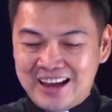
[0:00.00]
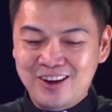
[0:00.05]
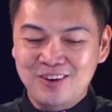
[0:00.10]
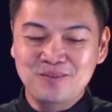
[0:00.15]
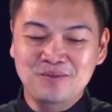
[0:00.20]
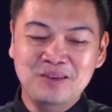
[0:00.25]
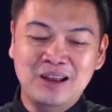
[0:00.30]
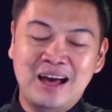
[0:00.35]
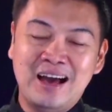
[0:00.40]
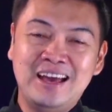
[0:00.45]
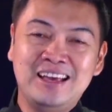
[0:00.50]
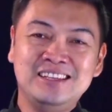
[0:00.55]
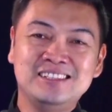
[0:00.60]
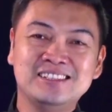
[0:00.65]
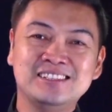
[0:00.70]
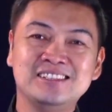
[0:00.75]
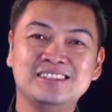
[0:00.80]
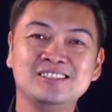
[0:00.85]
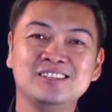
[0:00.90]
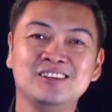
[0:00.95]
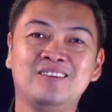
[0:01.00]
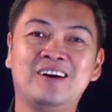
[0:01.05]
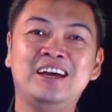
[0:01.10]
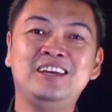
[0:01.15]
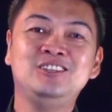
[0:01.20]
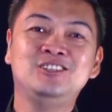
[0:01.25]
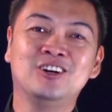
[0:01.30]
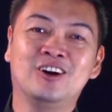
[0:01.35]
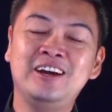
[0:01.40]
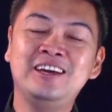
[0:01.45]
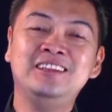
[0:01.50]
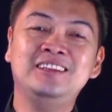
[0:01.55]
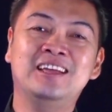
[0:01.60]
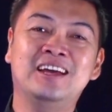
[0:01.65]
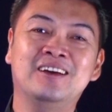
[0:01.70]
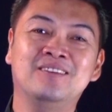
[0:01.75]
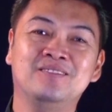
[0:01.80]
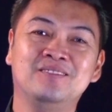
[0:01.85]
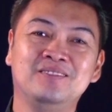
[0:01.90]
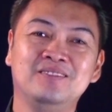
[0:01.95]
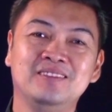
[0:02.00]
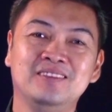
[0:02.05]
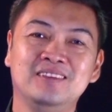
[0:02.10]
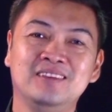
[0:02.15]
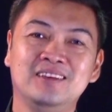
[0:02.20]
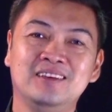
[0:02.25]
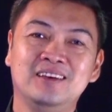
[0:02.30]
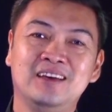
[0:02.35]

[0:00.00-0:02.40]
So I oblige. So I join them.